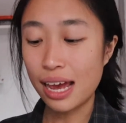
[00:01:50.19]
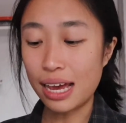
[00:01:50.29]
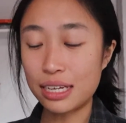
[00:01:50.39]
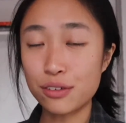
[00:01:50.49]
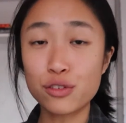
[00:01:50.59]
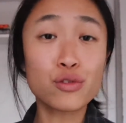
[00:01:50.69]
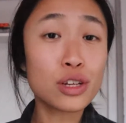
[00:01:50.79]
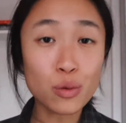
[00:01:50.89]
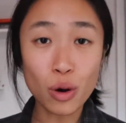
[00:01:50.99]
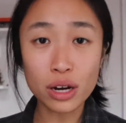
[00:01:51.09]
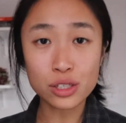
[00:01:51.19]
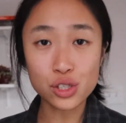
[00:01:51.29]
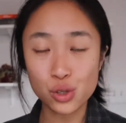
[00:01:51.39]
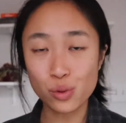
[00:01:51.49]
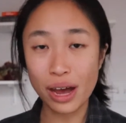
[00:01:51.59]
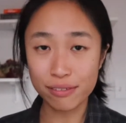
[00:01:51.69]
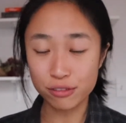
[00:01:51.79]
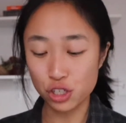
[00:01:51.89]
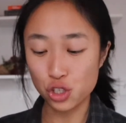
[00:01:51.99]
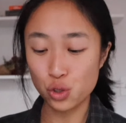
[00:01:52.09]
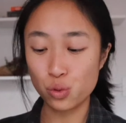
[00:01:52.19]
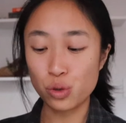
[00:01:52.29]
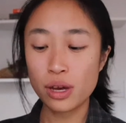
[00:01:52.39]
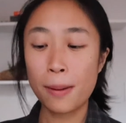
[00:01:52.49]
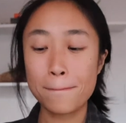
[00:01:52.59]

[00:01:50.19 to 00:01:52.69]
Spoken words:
And if you really wanted to, after you